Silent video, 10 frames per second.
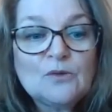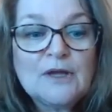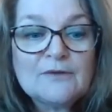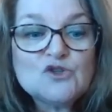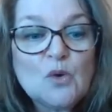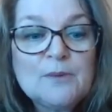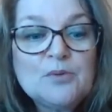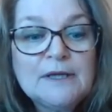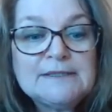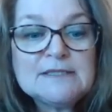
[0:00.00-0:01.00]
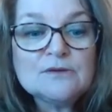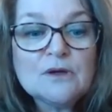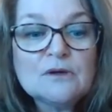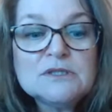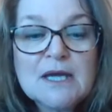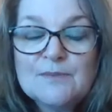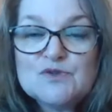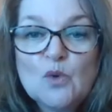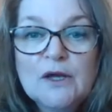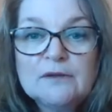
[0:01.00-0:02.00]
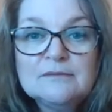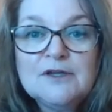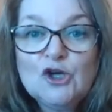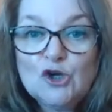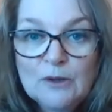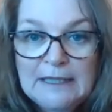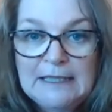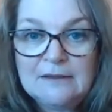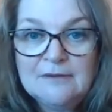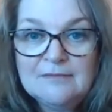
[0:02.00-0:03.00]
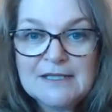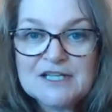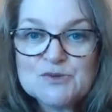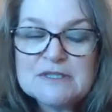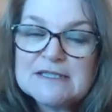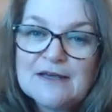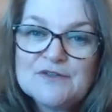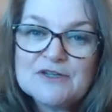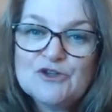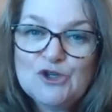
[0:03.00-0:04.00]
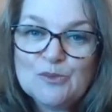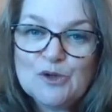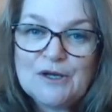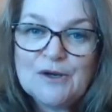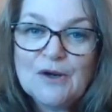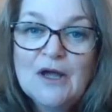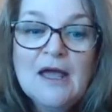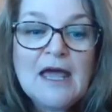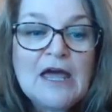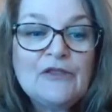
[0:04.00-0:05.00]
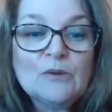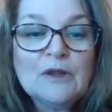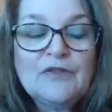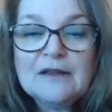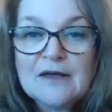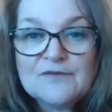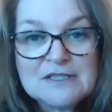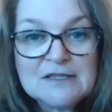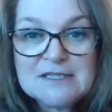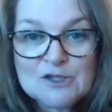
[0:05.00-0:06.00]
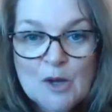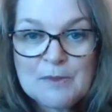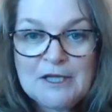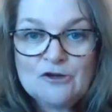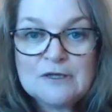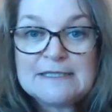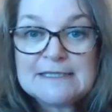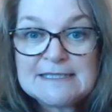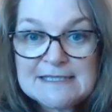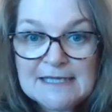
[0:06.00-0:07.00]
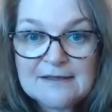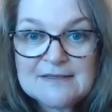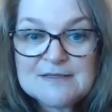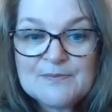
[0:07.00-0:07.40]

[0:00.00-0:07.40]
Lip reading: We have 20.0 times 1 green, that's what's left on the numerator, and the only thing left in the denominator is a 6.